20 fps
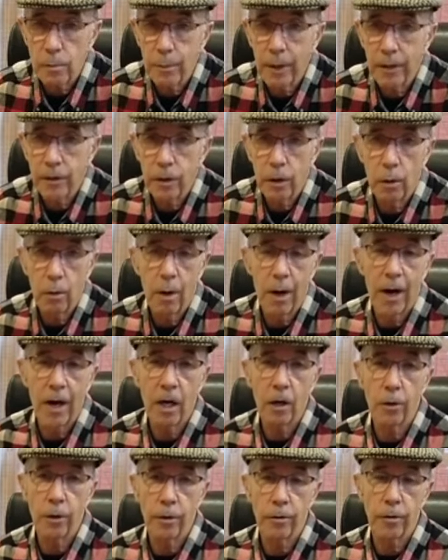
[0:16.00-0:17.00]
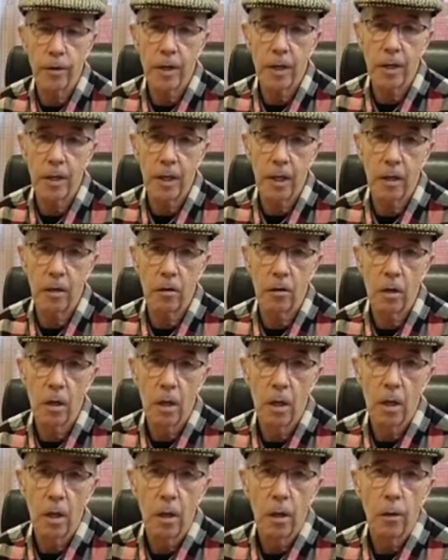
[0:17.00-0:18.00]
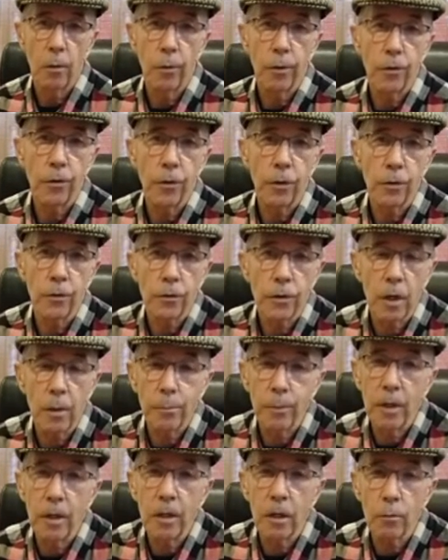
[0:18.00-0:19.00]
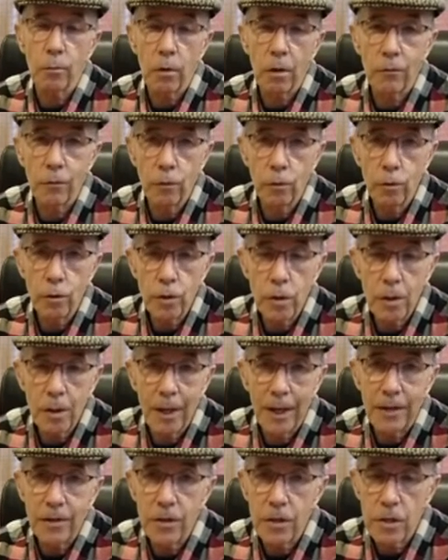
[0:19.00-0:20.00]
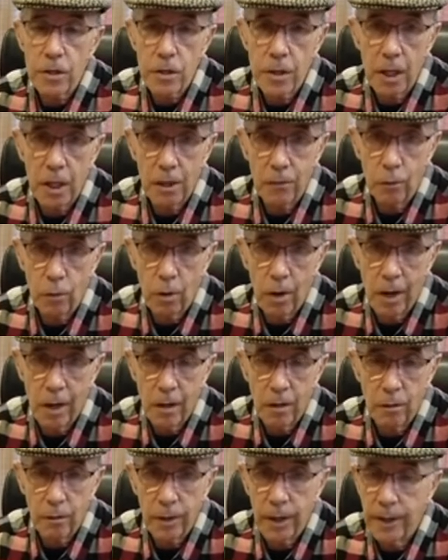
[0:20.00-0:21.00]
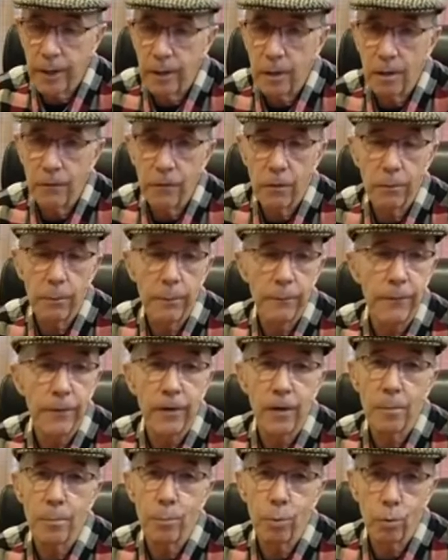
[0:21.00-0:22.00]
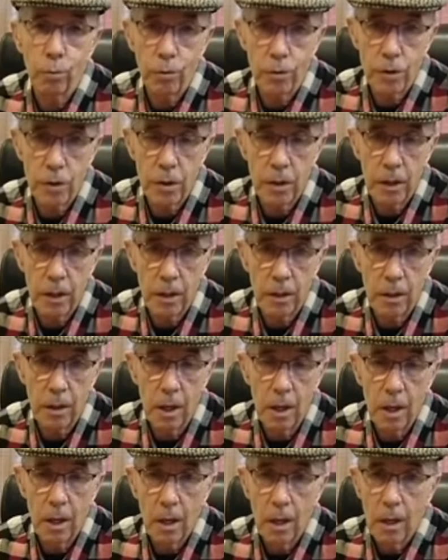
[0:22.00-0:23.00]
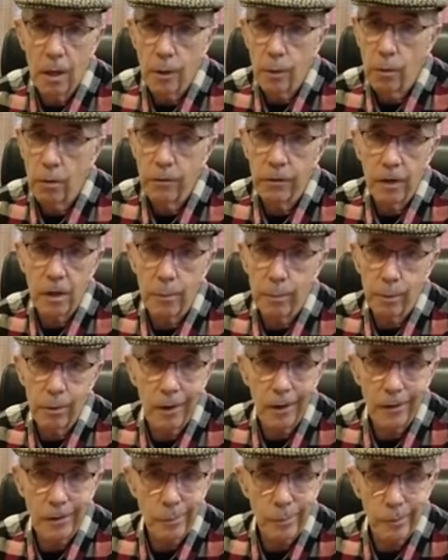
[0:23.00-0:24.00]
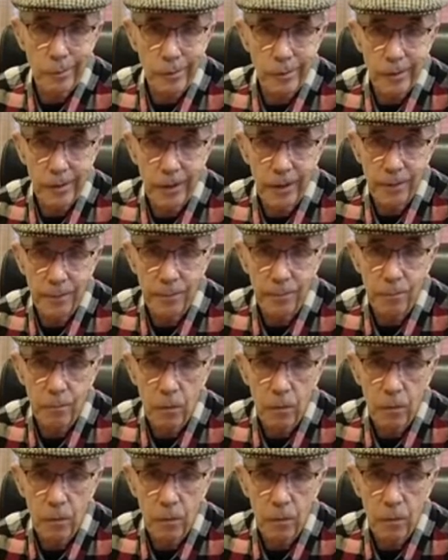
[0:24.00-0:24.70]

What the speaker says: about the Ohio Erie Canal, which is something that revolutionized the state of Ohio, taking it from a very poor state to a very prosperous state.